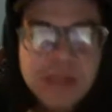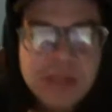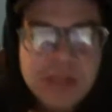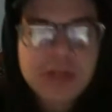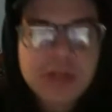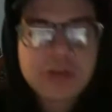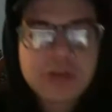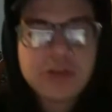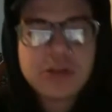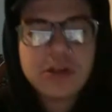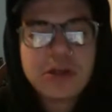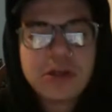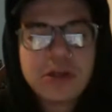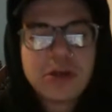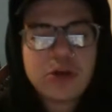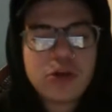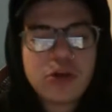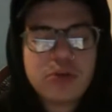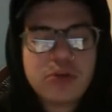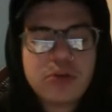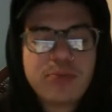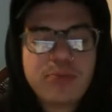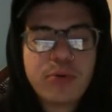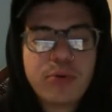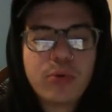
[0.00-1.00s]
like a good
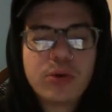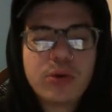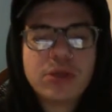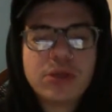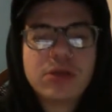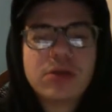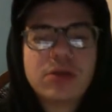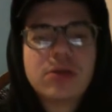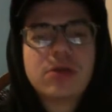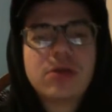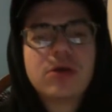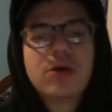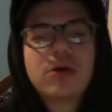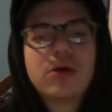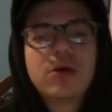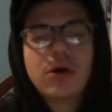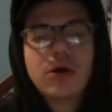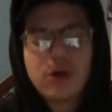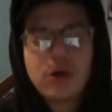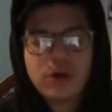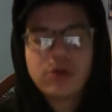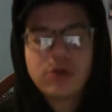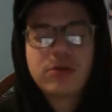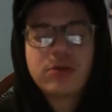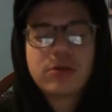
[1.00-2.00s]
point
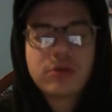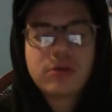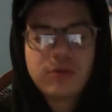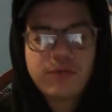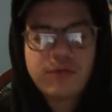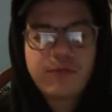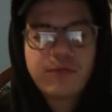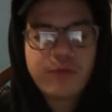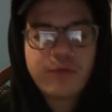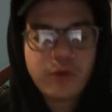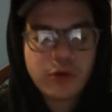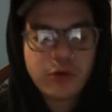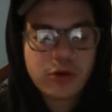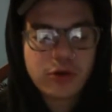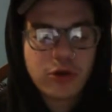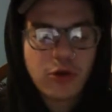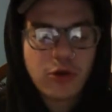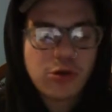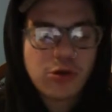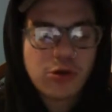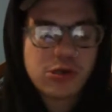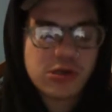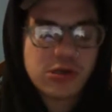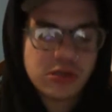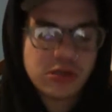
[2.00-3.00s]
for coaches
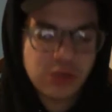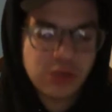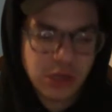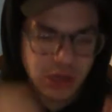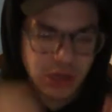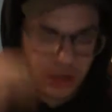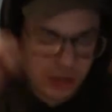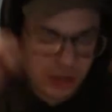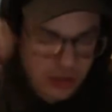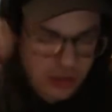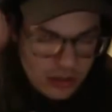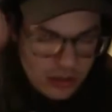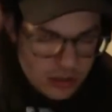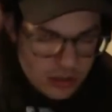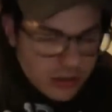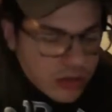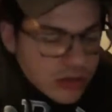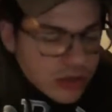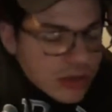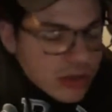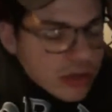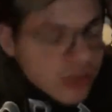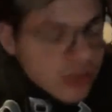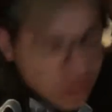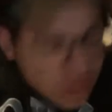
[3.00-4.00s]
and
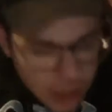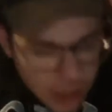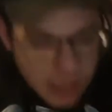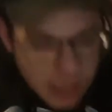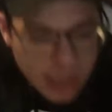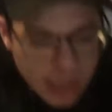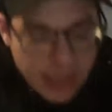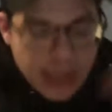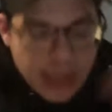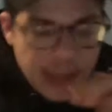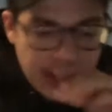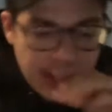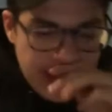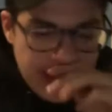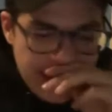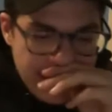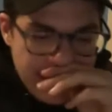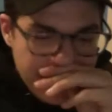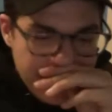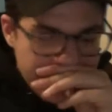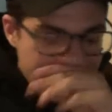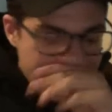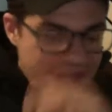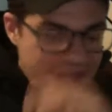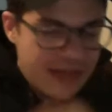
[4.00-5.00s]

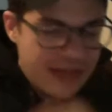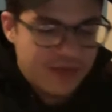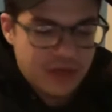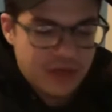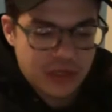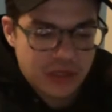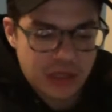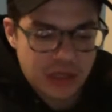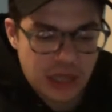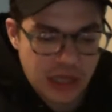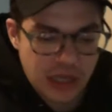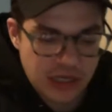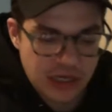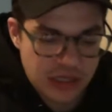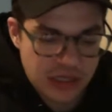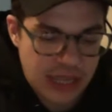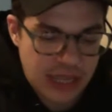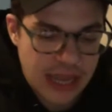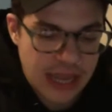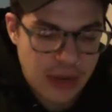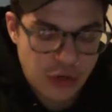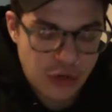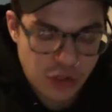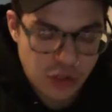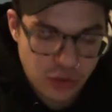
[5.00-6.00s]
having clients. Like, how
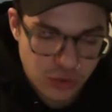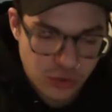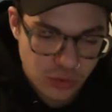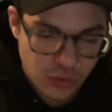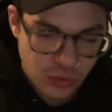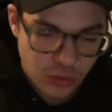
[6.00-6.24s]
do you